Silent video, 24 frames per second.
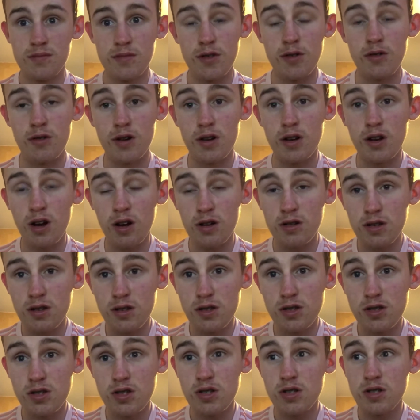They're a
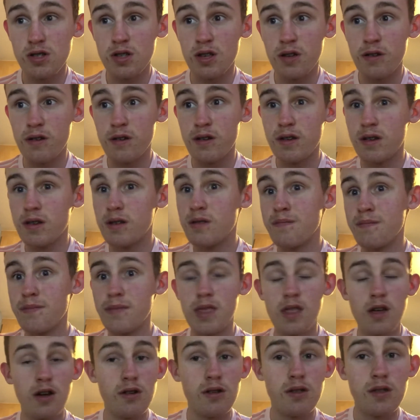college side.
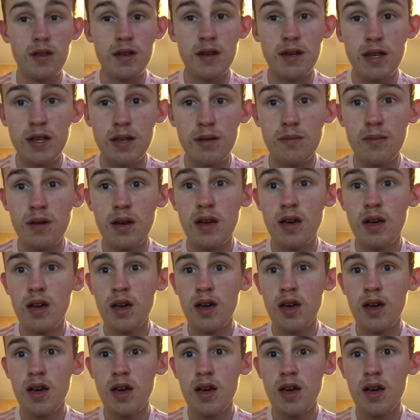A lot of the team